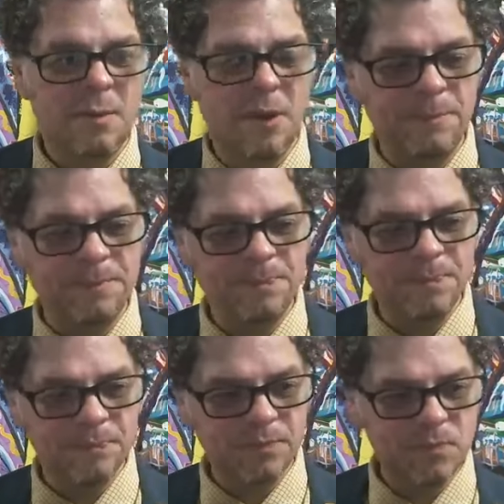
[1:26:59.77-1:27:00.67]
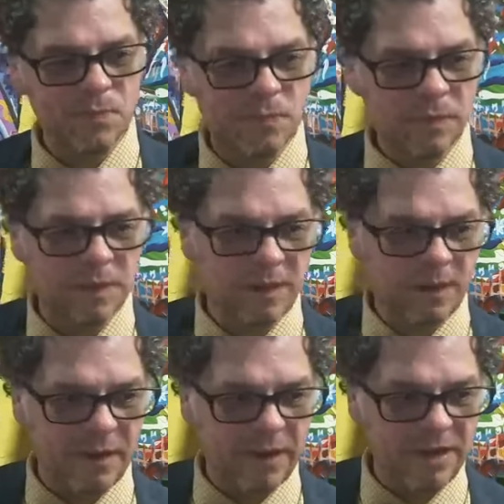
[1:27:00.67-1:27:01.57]
But
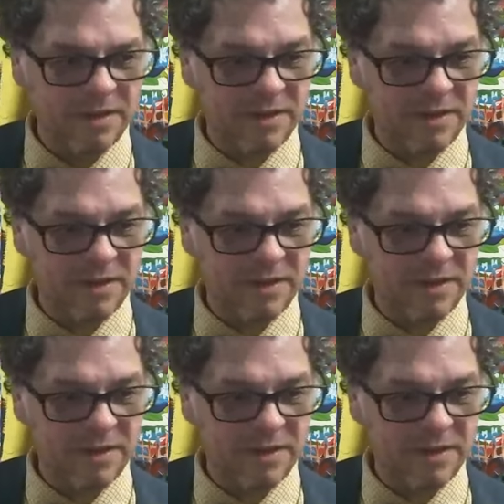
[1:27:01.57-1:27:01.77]
I need